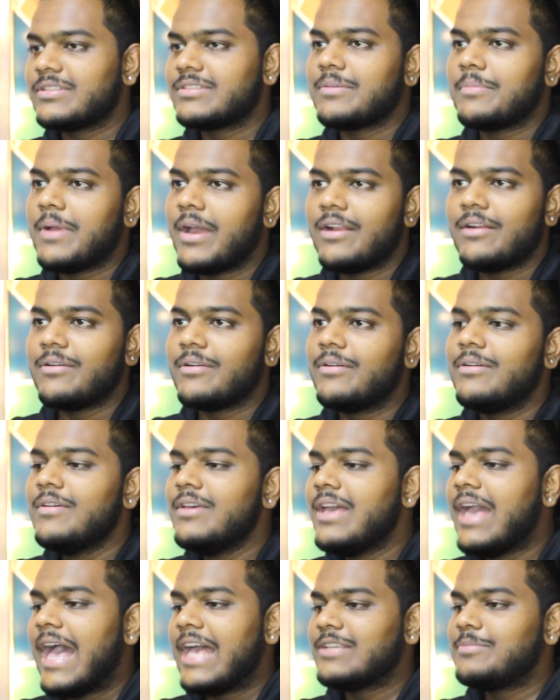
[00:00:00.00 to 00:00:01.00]
Some, I don't know.
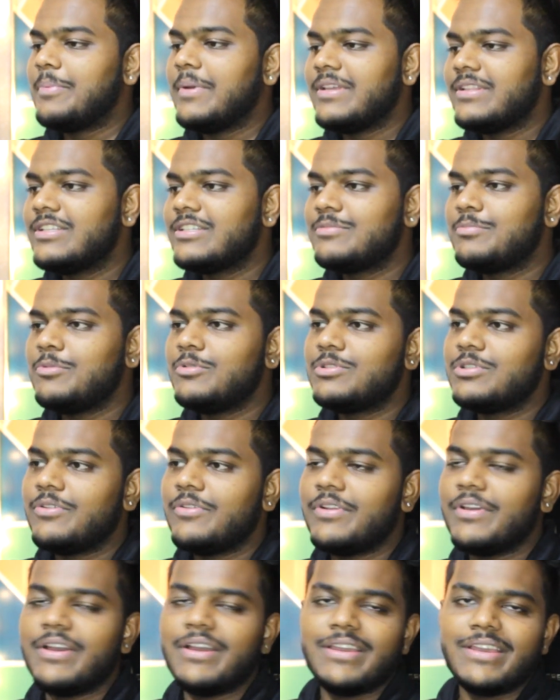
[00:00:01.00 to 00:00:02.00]
As per this music
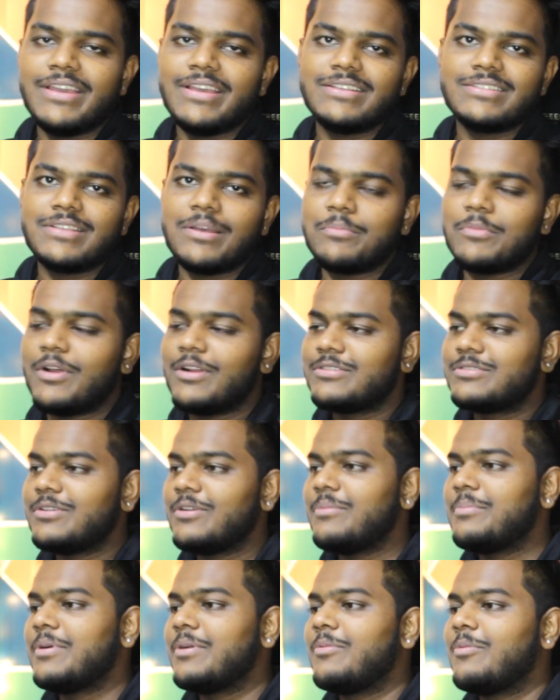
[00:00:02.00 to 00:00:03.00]
video, I guess. I'm not
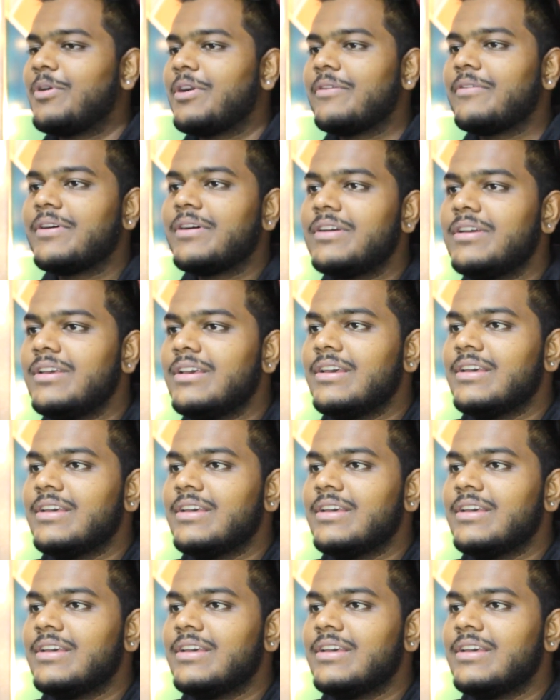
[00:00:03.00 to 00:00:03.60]
sure, but whatever.